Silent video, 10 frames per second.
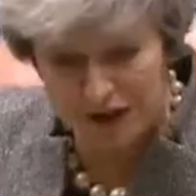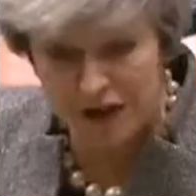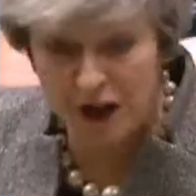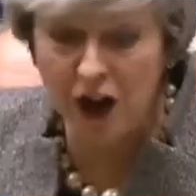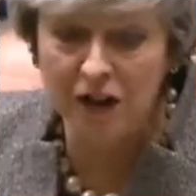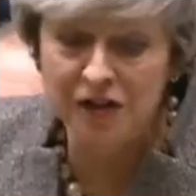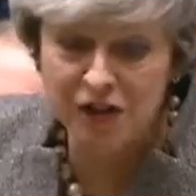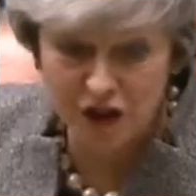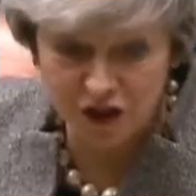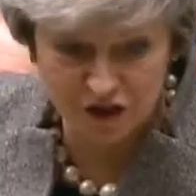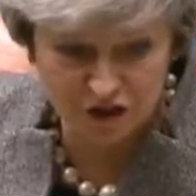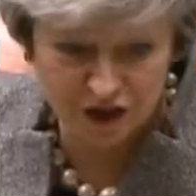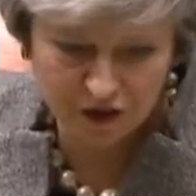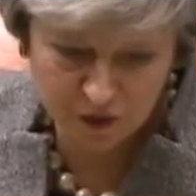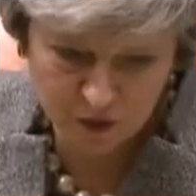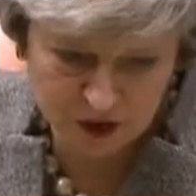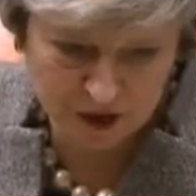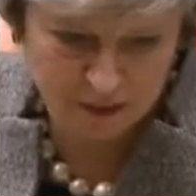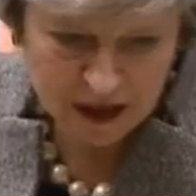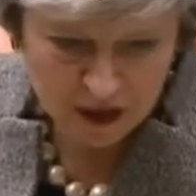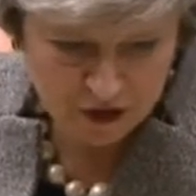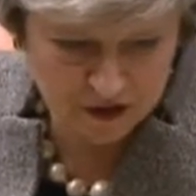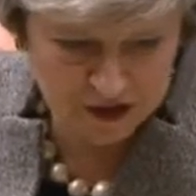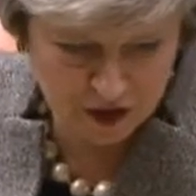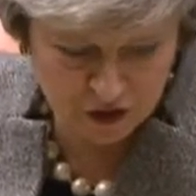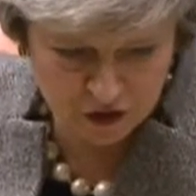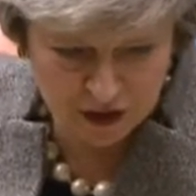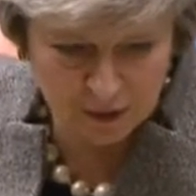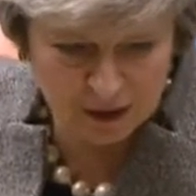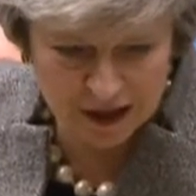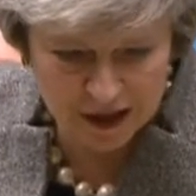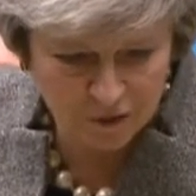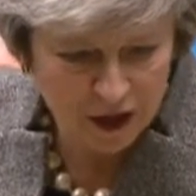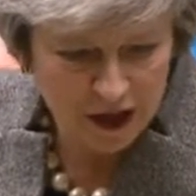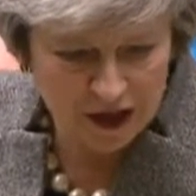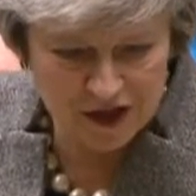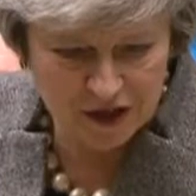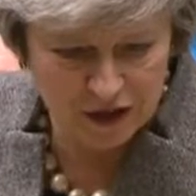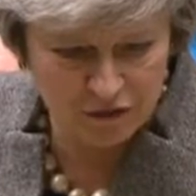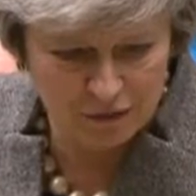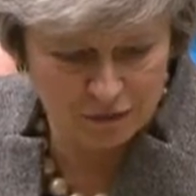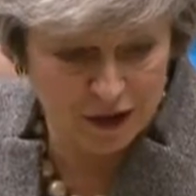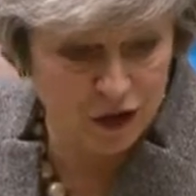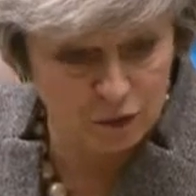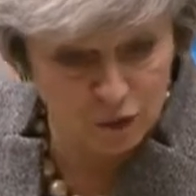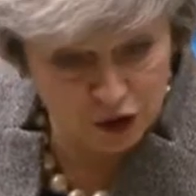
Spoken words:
the uncertainty that would come to this country. I believe a second referendum